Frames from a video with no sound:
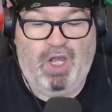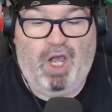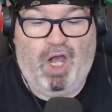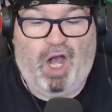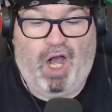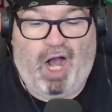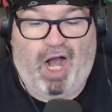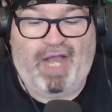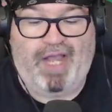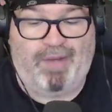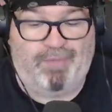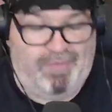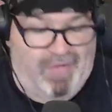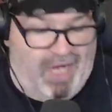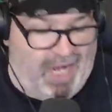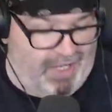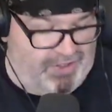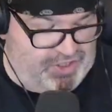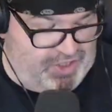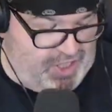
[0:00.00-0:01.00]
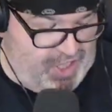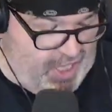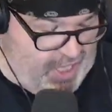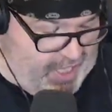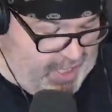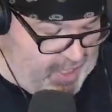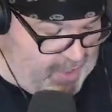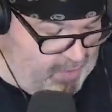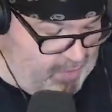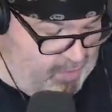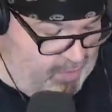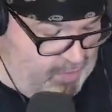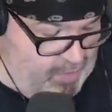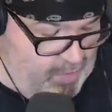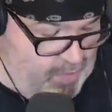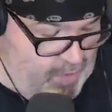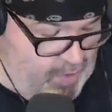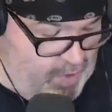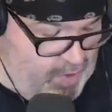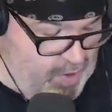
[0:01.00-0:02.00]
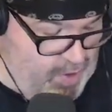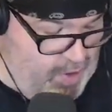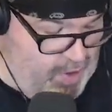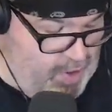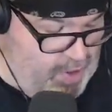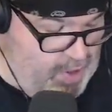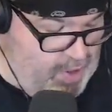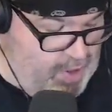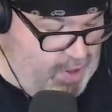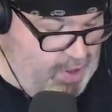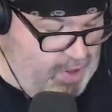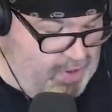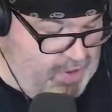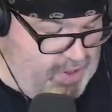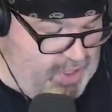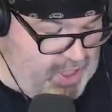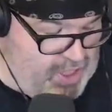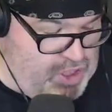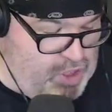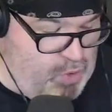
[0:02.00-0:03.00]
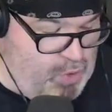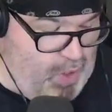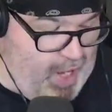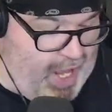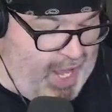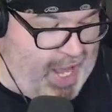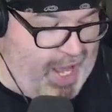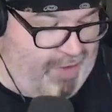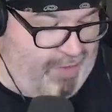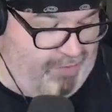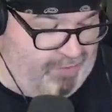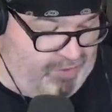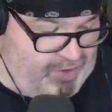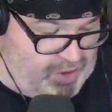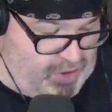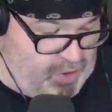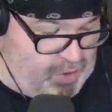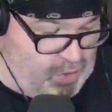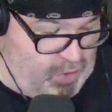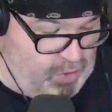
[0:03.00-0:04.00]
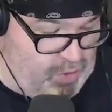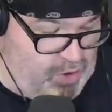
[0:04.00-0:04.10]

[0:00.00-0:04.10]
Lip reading: I am not saying that you have to